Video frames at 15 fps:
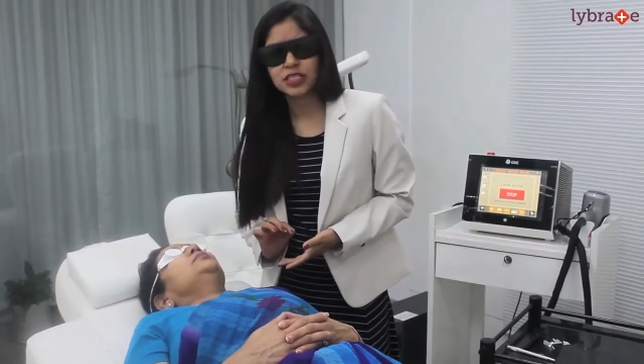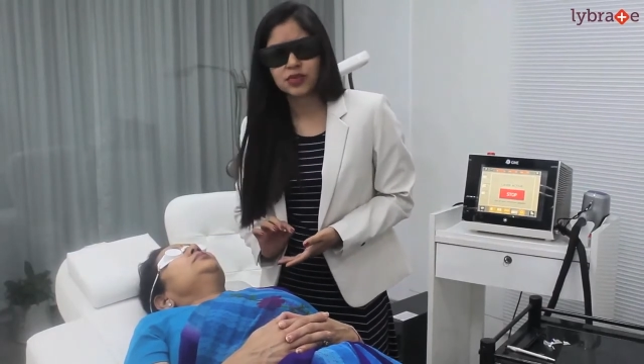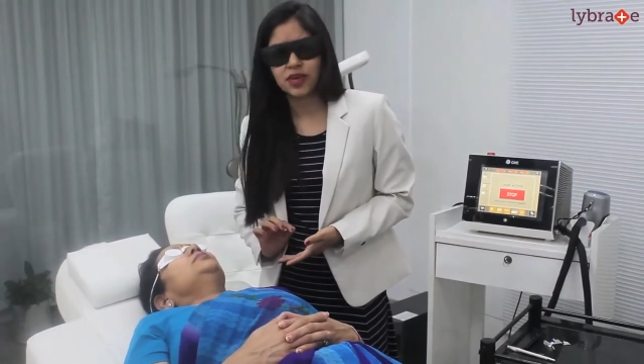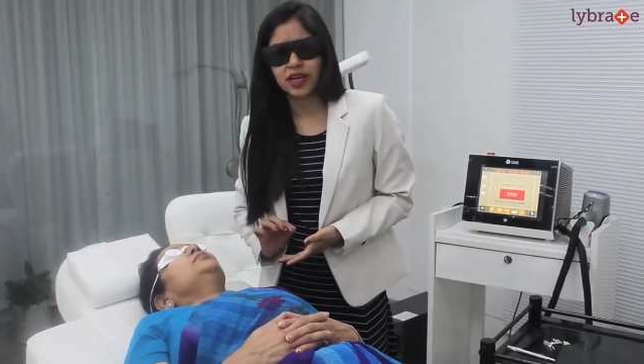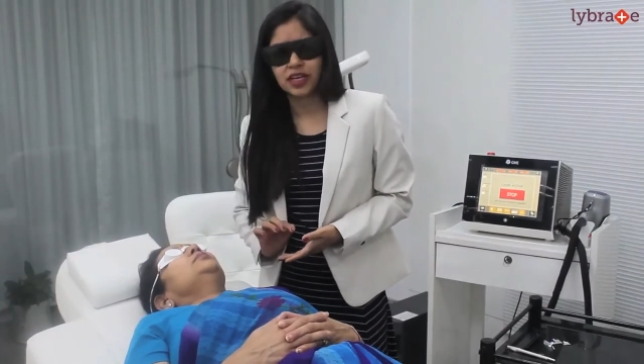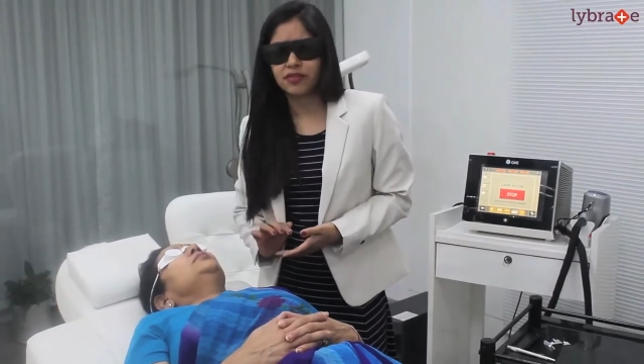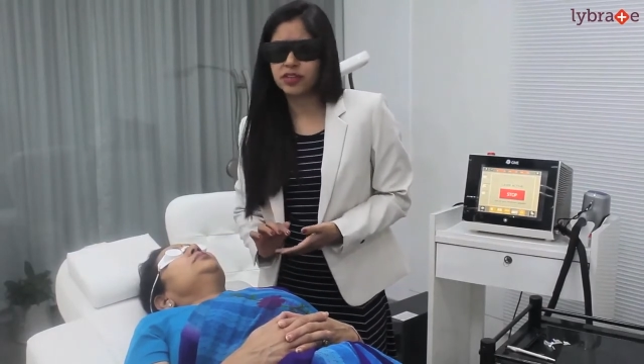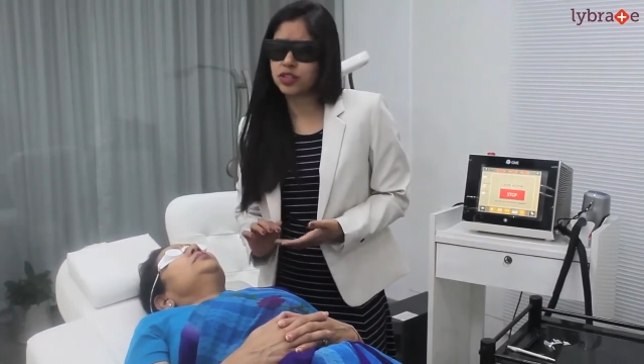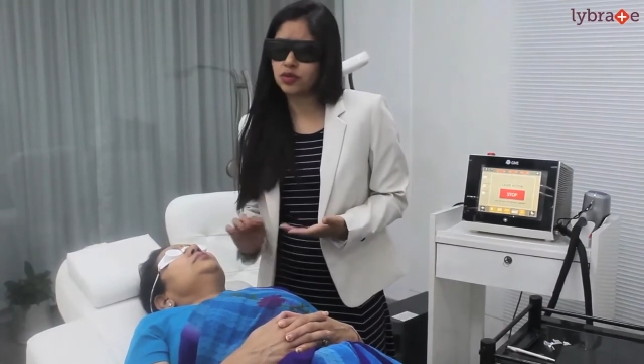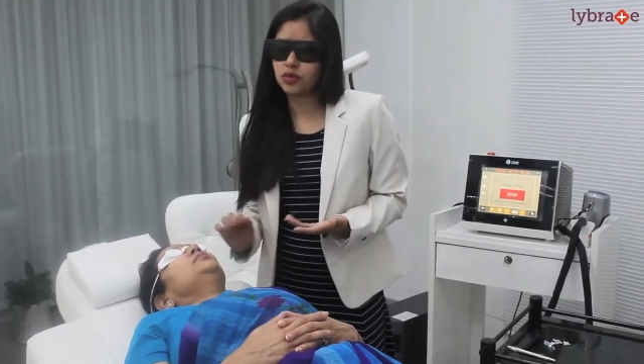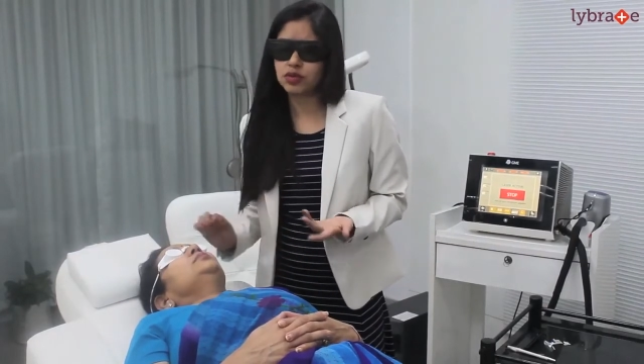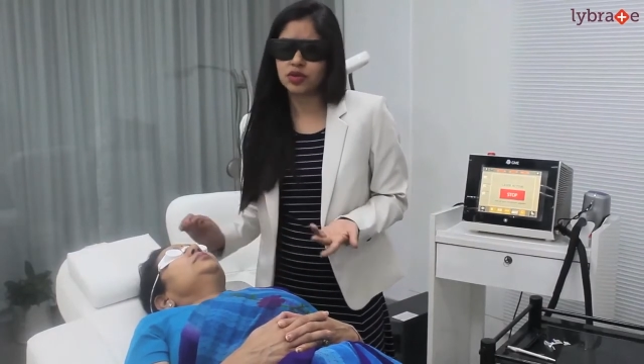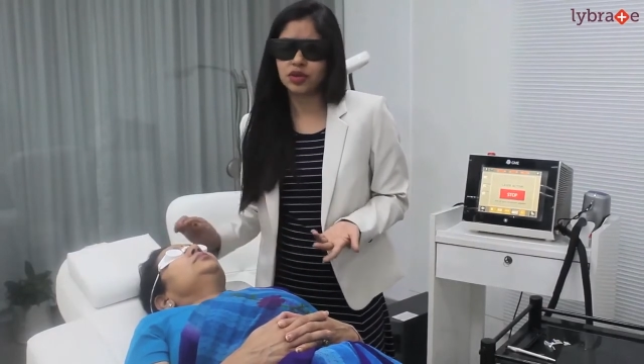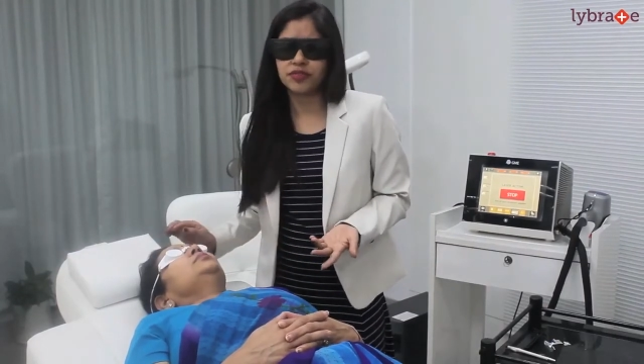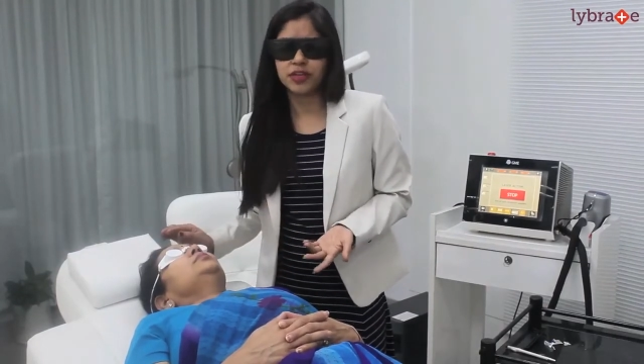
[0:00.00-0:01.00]
swelling which
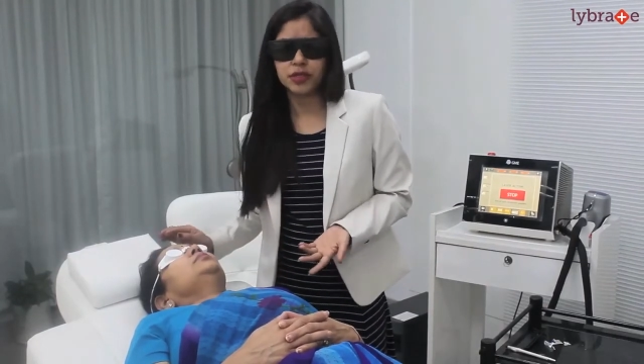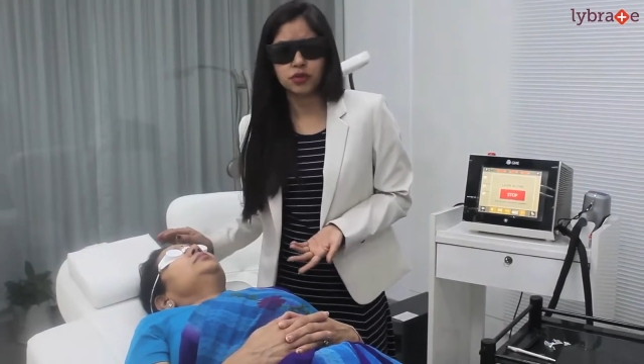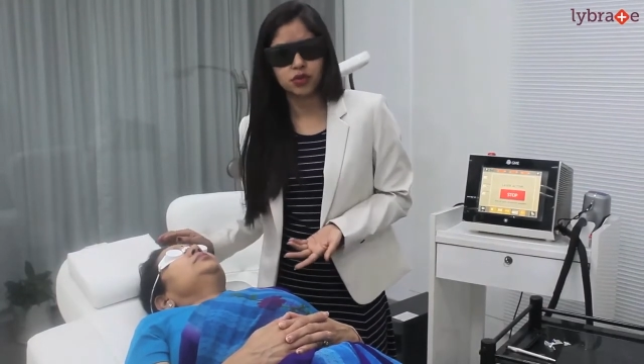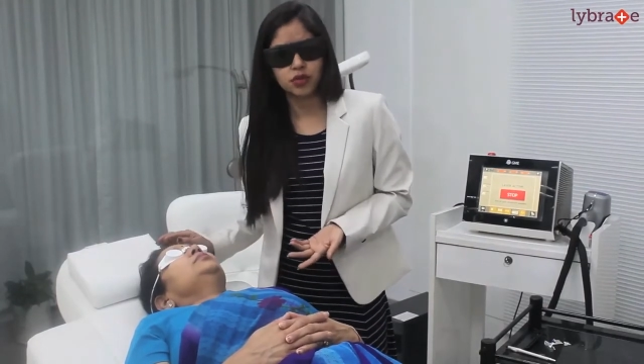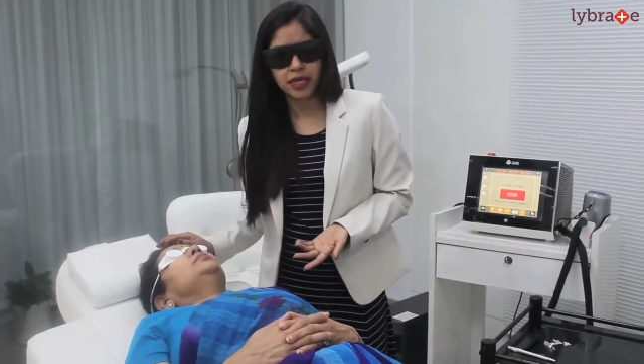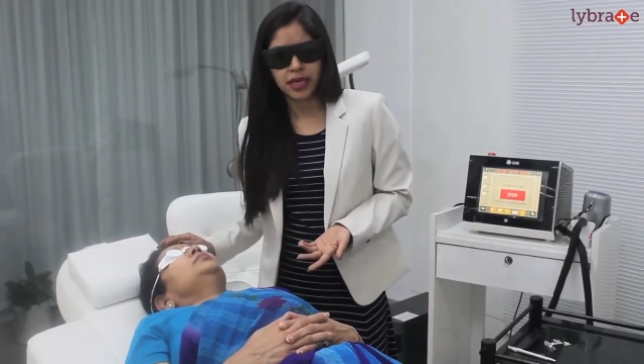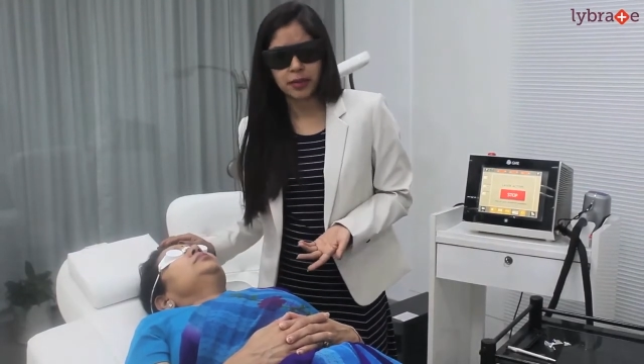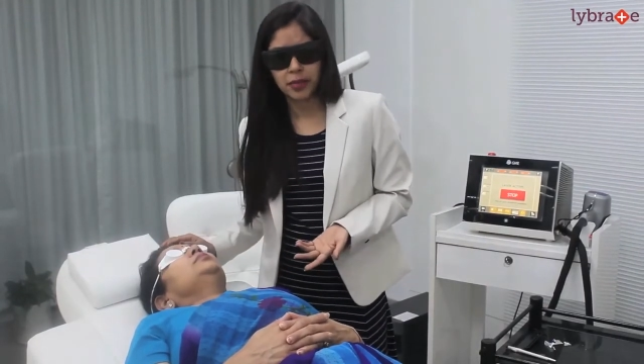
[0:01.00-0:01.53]
goes off in 2 to 10